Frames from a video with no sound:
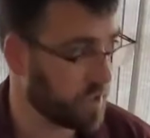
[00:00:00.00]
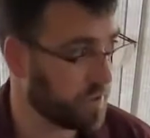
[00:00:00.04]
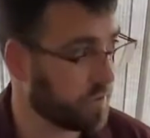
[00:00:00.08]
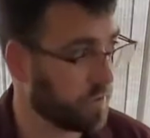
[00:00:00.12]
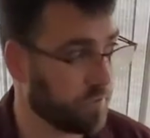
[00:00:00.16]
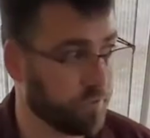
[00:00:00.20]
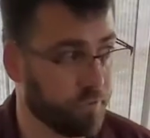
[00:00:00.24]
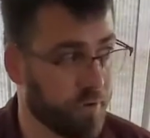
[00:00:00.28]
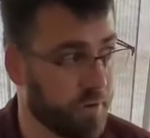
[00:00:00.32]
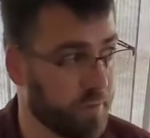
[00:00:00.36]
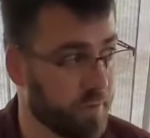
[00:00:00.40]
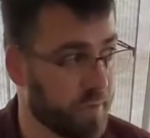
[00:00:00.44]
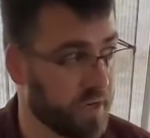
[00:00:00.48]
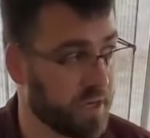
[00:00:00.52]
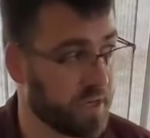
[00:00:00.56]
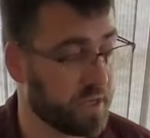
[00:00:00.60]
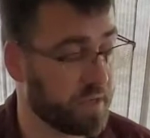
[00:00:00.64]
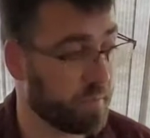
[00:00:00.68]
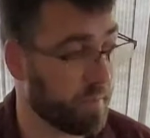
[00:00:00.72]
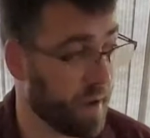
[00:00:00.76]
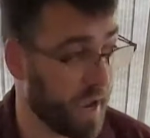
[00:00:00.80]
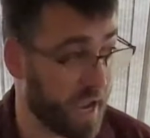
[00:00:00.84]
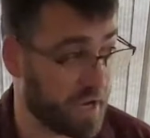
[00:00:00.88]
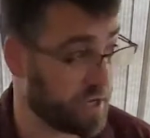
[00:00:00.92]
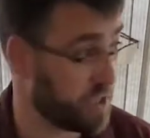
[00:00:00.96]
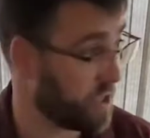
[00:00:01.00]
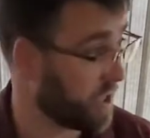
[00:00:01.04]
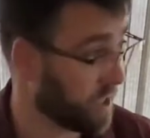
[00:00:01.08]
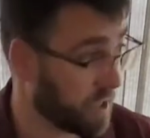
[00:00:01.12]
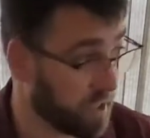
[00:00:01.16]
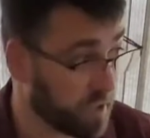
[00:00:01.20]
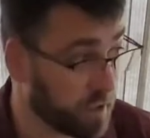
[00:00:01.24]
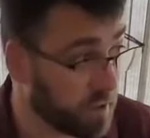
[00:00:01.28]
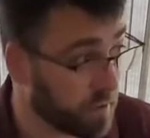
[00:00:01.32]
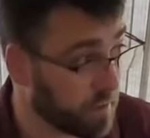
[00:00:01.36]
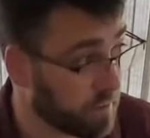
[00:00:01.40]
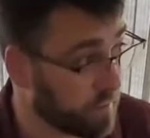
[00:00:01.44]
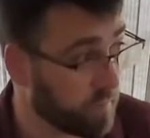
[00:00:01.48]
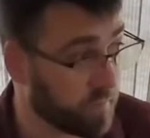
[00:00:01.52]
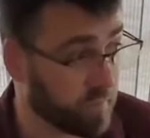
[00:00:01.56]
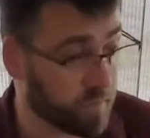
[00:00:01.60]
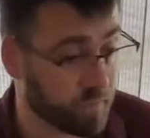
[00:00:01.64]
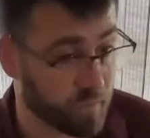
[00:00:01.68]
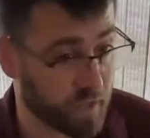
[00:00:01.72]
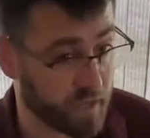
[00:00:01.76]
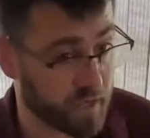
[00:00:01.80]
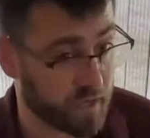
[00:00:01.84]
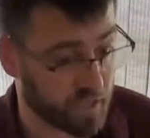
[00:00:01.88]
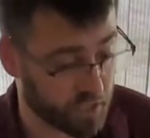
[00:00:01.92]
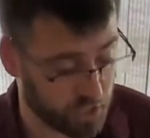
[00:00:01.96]
gentle treatment is magic.
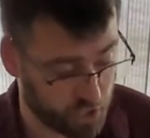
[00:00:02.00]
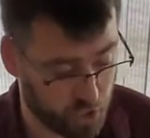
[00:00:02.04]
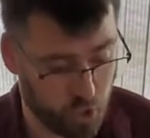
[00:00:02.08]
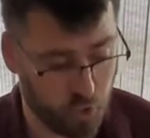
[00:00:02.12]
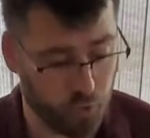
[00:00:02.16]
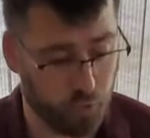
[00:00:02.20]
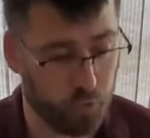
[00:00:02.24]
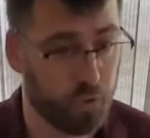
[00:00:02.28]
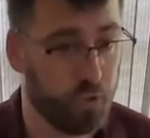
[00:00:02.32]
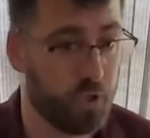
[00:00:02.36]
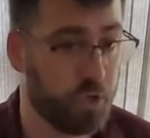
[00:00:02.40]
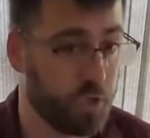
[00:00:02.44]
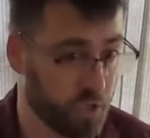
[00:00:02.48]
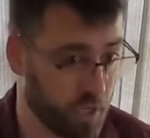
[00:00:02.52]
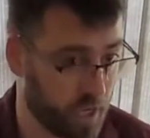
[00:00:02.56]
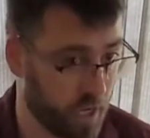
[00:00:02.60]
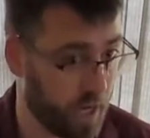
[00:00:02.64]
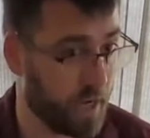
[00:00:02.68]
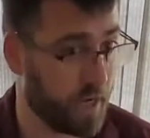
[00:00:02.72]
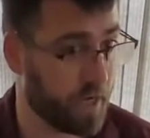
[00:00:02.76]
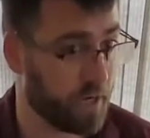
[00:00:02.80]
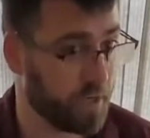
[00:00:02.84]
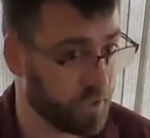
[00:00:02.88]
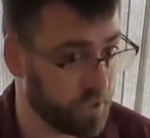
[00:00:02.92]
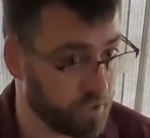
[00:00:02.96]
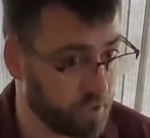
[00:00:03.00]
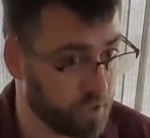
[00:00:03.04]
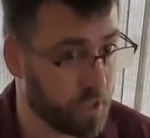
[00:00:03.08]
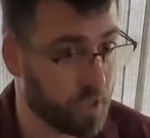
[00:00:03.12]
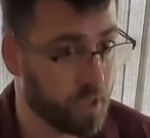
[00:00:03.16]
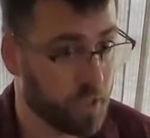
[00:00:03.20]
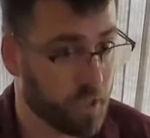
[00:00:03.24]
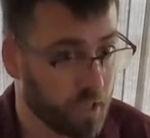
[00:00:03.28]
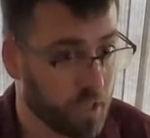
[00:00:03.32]
They get huge change.